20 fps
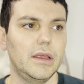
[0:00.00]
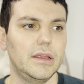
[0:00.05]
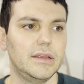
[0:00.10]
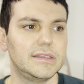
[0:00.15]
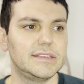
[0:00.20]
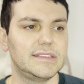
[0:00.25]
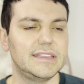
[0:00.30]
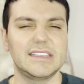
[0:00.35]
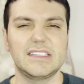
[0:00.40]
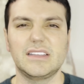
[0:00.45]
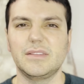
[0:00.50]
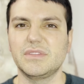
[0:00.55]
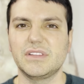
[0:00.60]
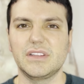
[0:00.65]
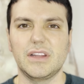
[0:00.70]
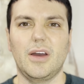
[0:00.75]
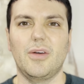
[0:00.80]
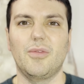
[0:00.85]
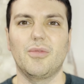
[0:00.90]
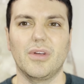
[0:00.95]
systems
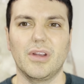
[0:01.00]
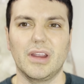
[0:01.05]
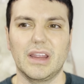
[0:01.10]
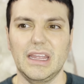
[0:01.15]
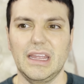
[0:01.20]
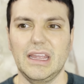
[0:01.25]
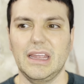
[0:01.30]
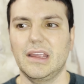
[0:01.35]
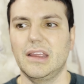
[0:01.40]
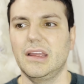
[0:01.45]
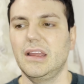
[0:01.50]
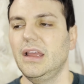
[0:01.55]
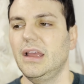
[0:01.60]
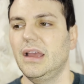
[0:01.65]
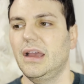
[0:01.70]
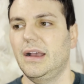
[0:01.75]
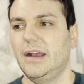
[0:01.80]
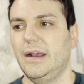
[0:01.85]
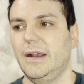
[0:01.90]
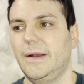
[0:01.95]
not working.
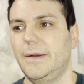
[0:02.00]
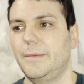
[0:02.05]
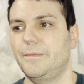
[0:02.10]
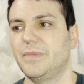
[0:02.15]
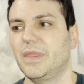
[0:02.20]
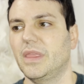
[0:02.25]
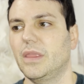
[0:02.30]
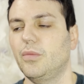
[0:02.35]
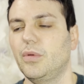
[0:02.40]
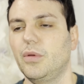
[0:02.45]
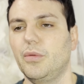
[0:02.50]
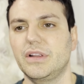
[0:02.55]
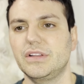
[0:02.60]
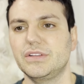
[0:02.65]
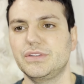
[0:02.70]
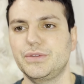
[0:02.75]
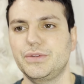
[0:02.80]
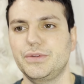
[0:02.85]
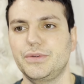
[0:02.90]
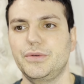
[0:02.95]
Um, we
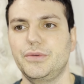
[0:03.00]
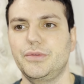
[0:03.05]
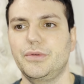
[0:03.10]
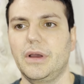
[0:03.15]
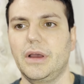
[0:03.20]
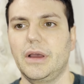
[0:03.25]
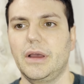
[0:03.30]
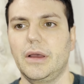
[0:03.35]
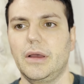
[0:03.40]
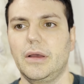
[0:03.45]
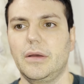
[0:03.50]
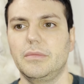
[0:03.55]
went to uh,